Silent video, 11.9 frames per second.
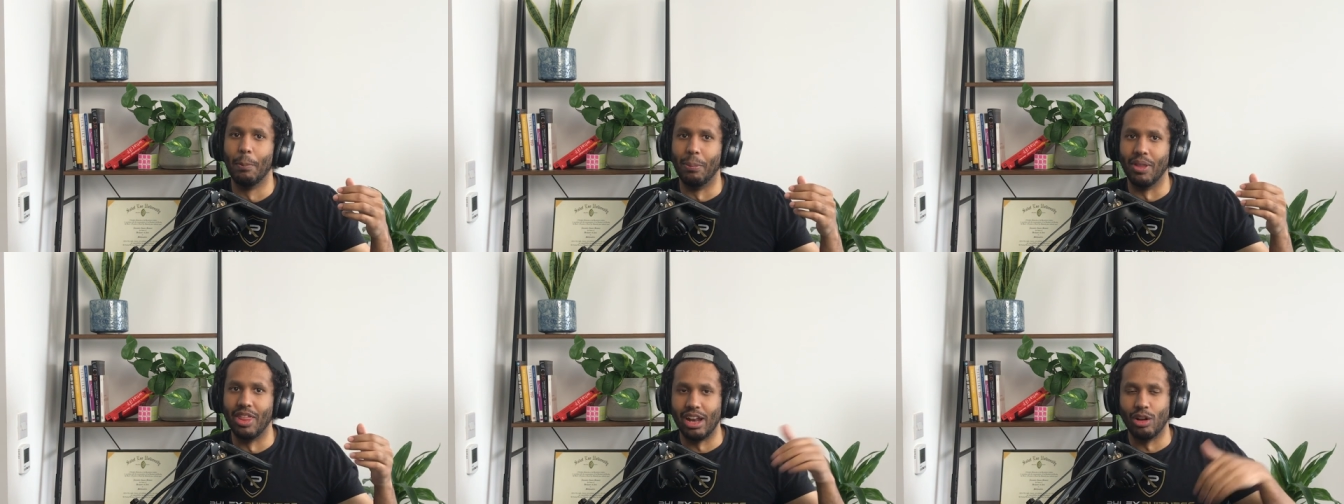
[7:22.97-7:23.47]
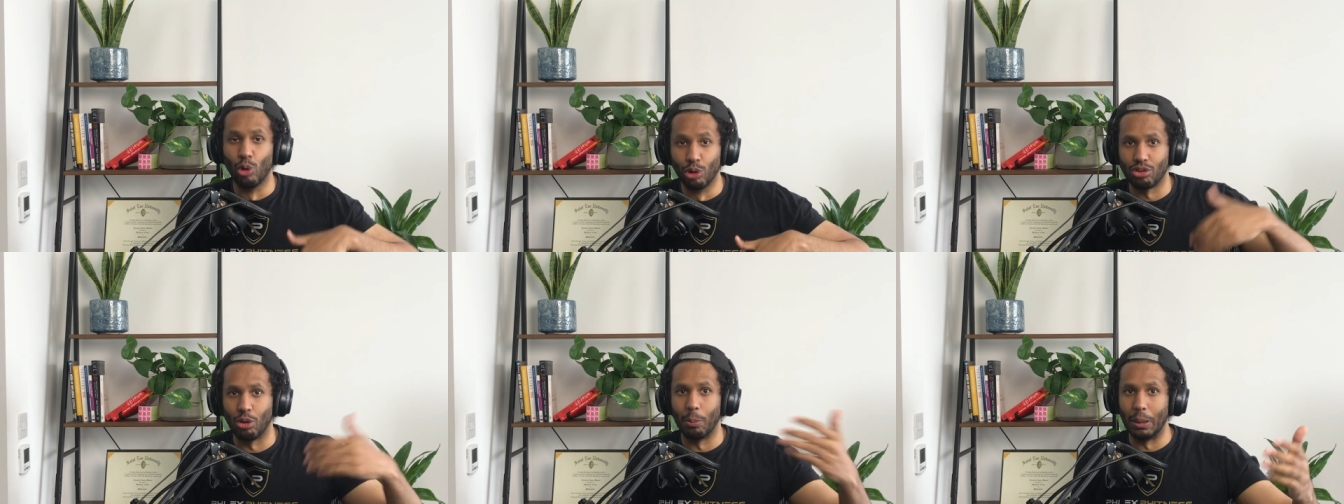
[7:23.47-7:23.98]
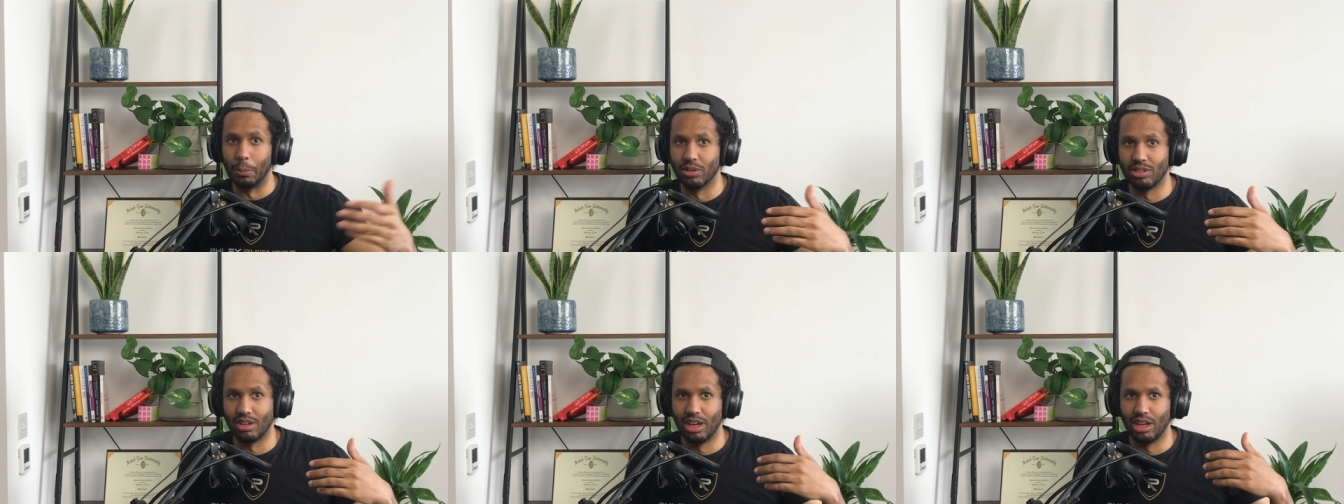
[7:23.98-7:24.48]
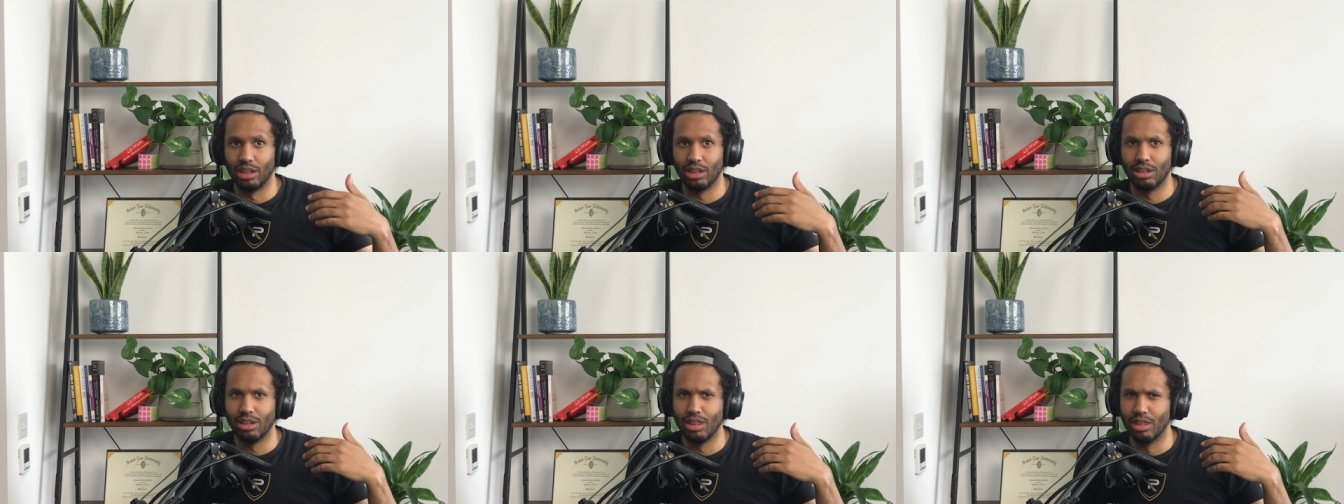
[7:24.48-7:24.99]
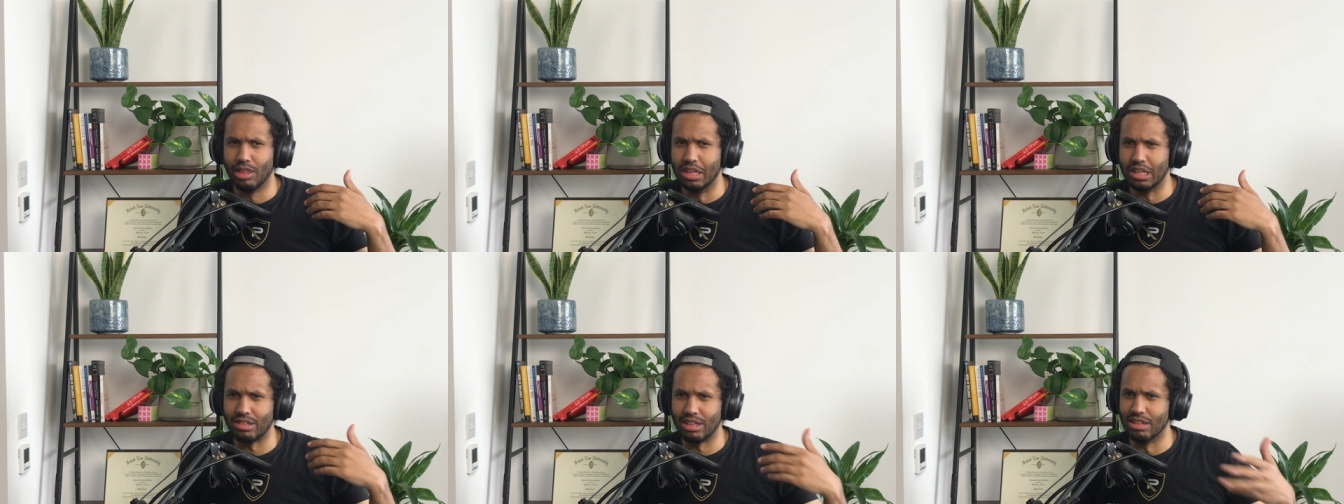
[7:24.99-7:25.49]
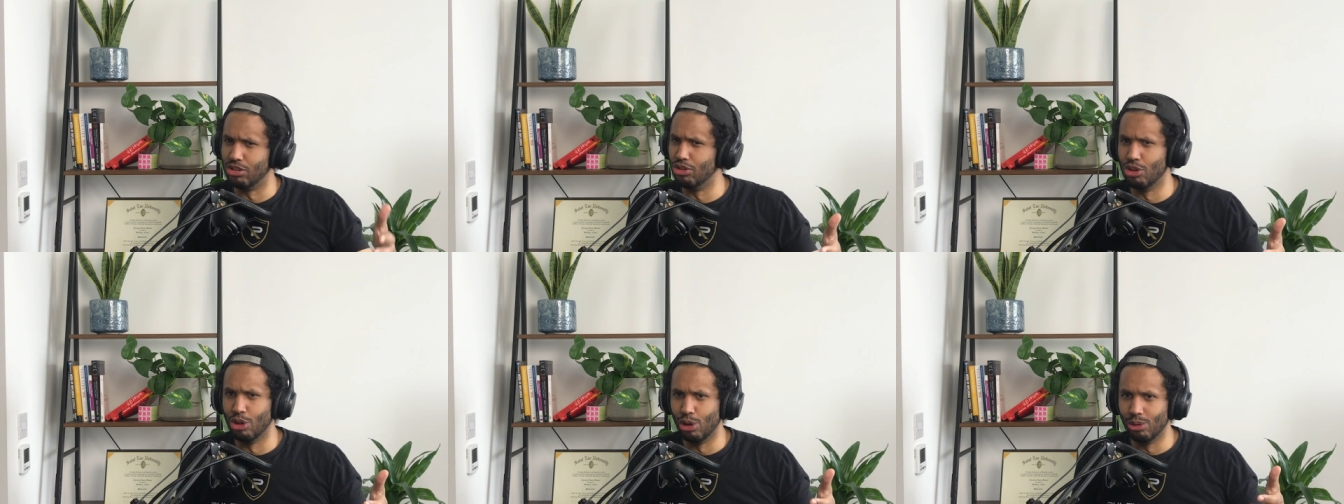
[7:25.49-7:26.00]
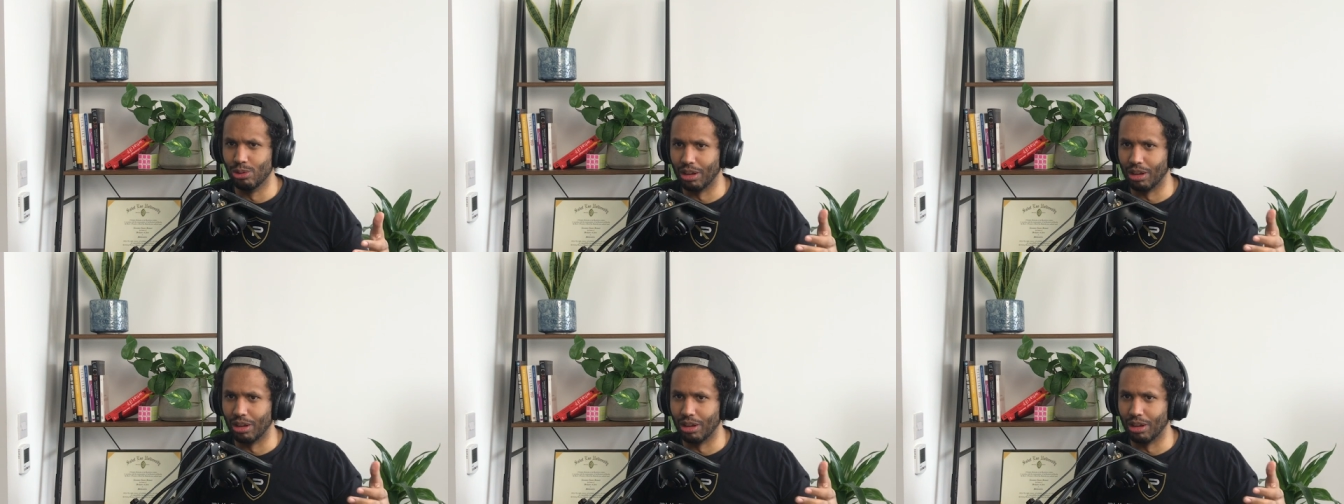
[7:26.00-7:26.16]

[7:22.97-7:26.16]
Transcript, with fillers: But then also people are saying, this isn't new.